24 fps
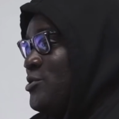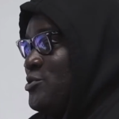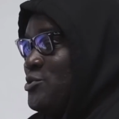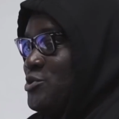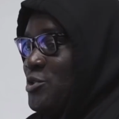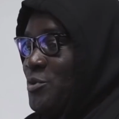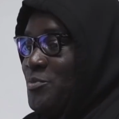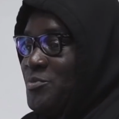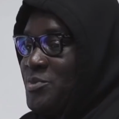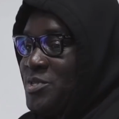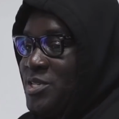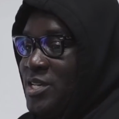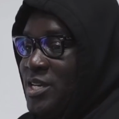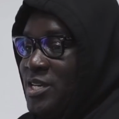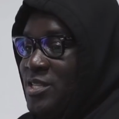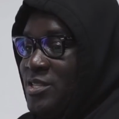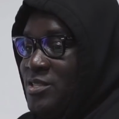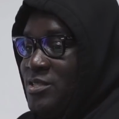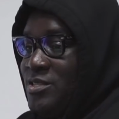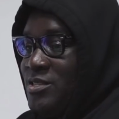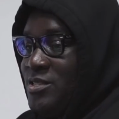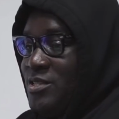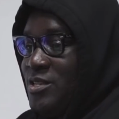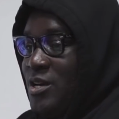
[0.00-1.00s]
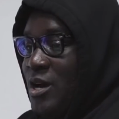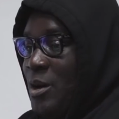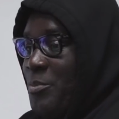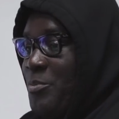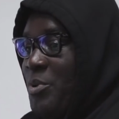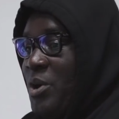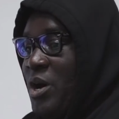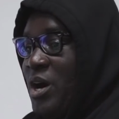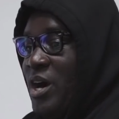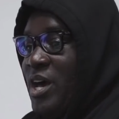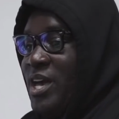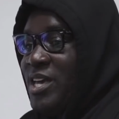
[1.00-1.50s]
Jumped in. I
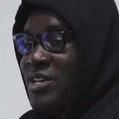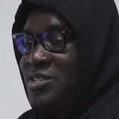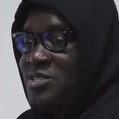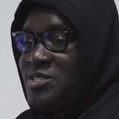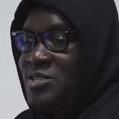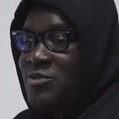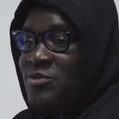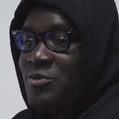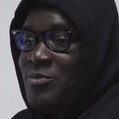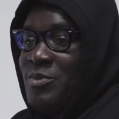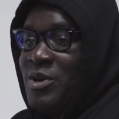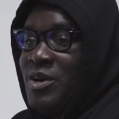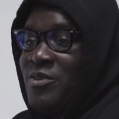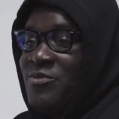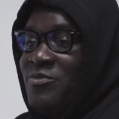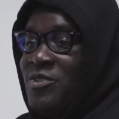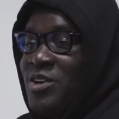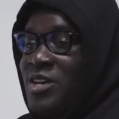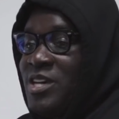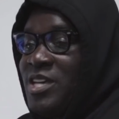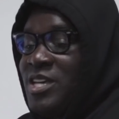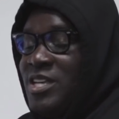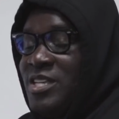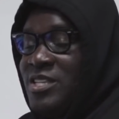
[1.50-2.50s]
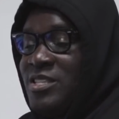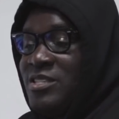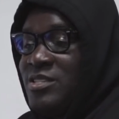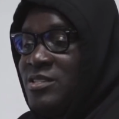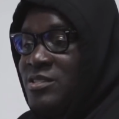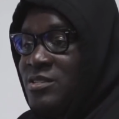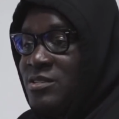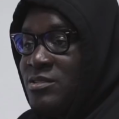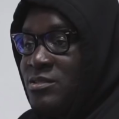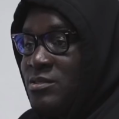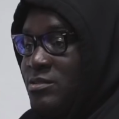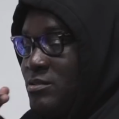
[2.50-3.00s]
part exit with my fucking...
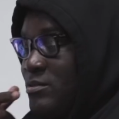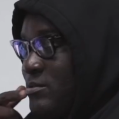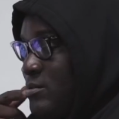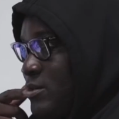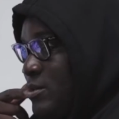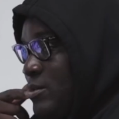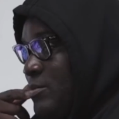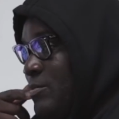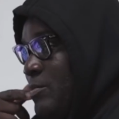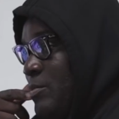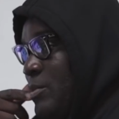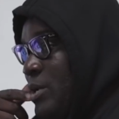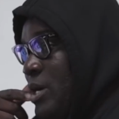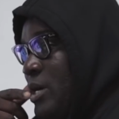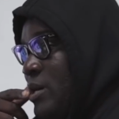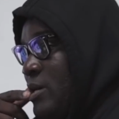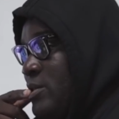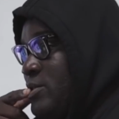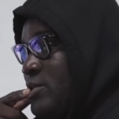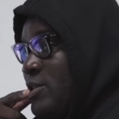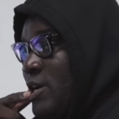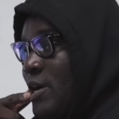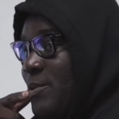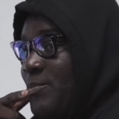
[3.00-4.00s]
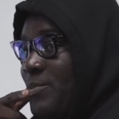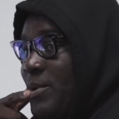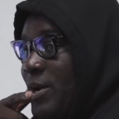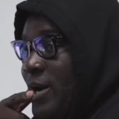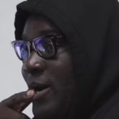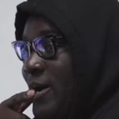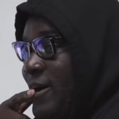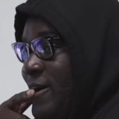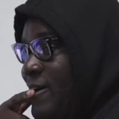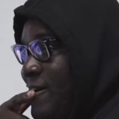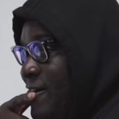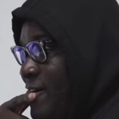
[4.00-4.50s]
my Type
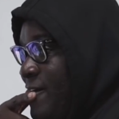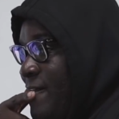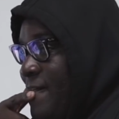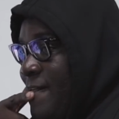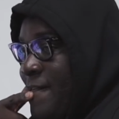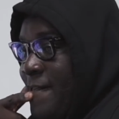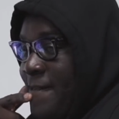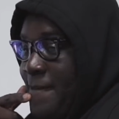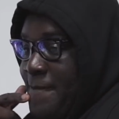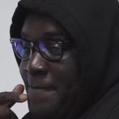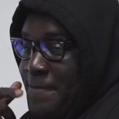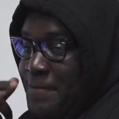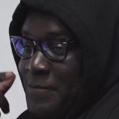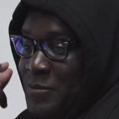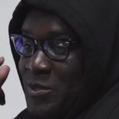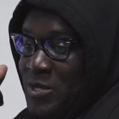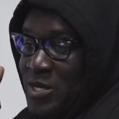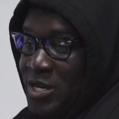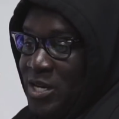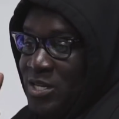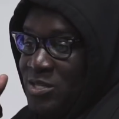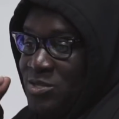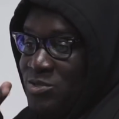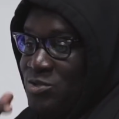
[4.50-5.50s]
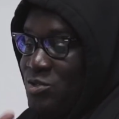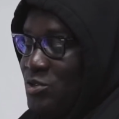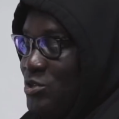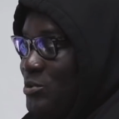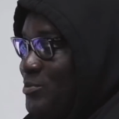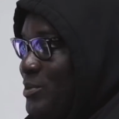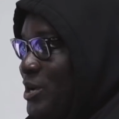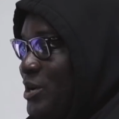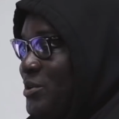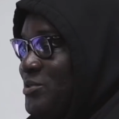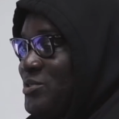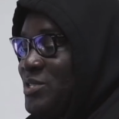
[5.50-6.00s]
R. Got 2
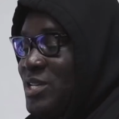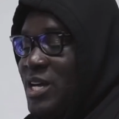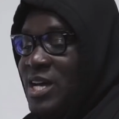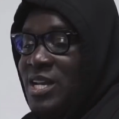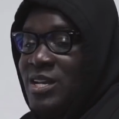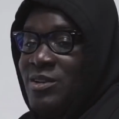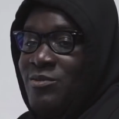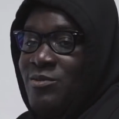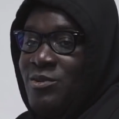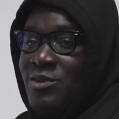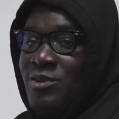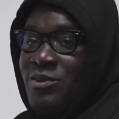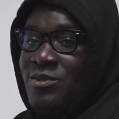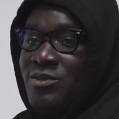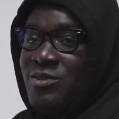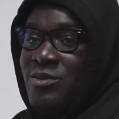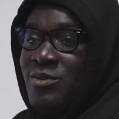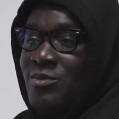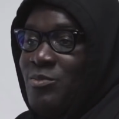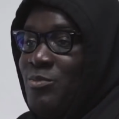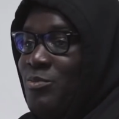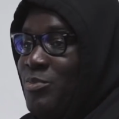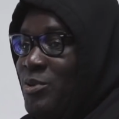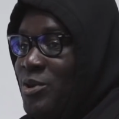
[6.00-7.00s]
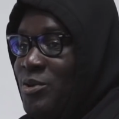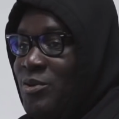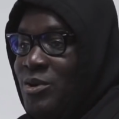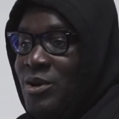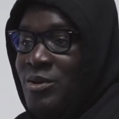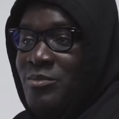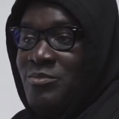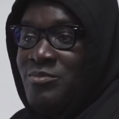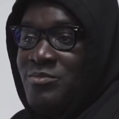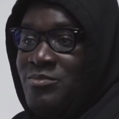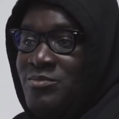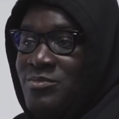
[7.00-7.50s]
miles down the road. Blew
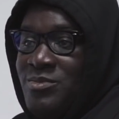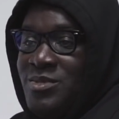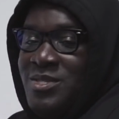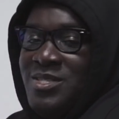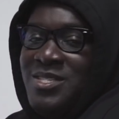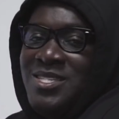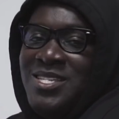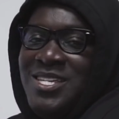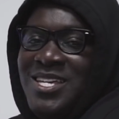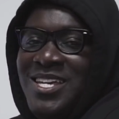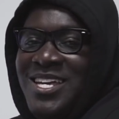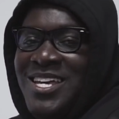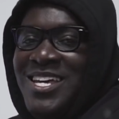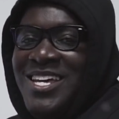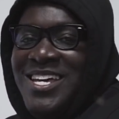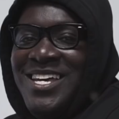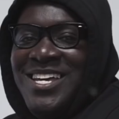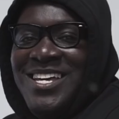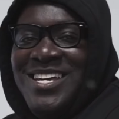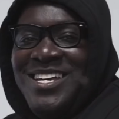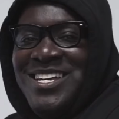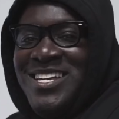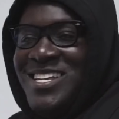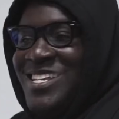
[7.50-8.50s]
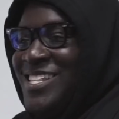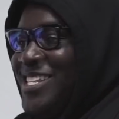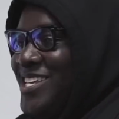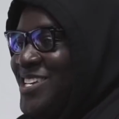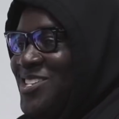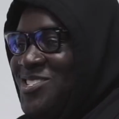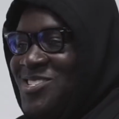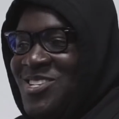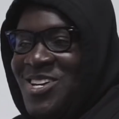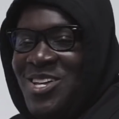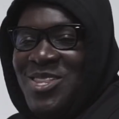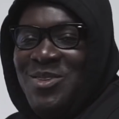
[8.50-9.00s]
up.
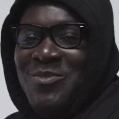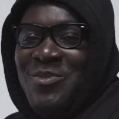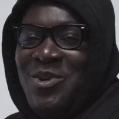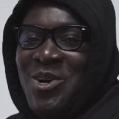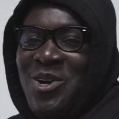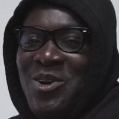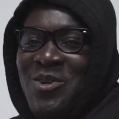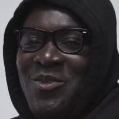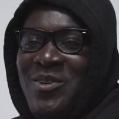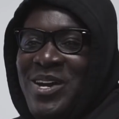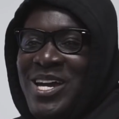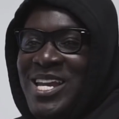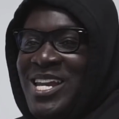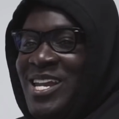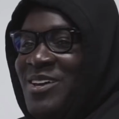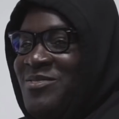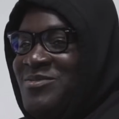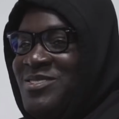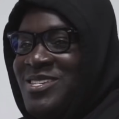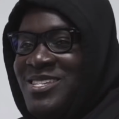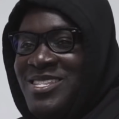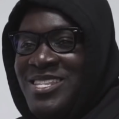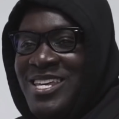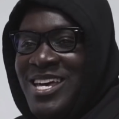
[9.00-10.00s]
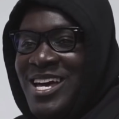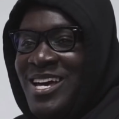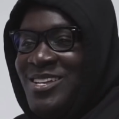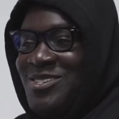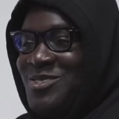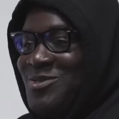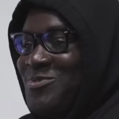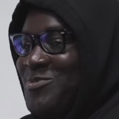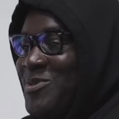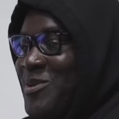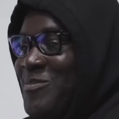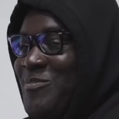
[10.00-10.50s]
Literally on the motorway. Left it there.
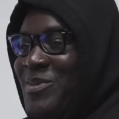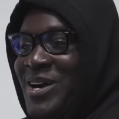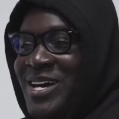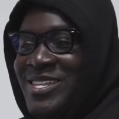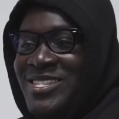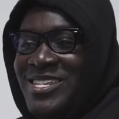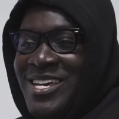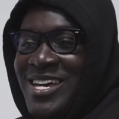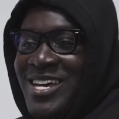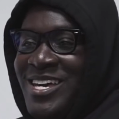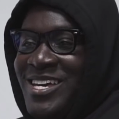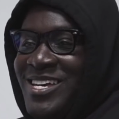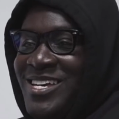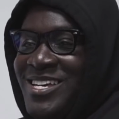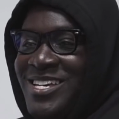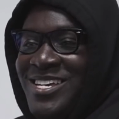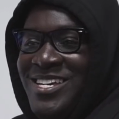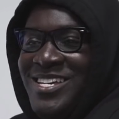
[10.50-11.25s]
Just went back there.